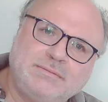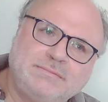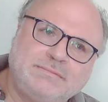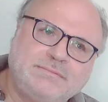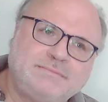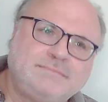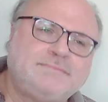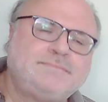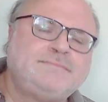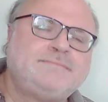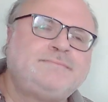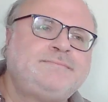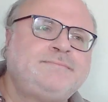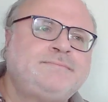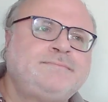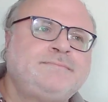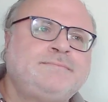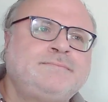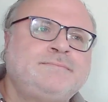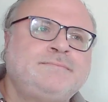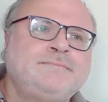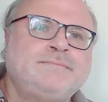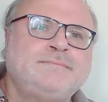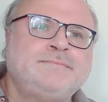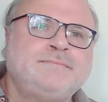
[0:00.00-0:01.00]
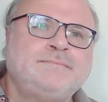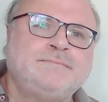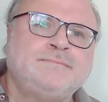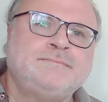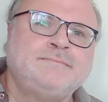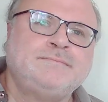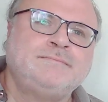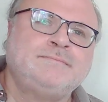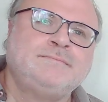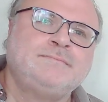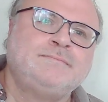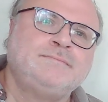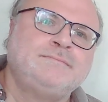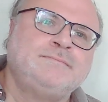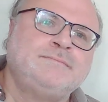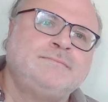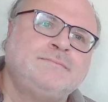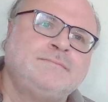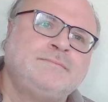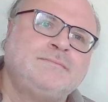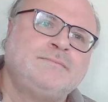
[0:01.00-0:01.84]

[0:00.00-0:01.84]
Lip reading: (silence)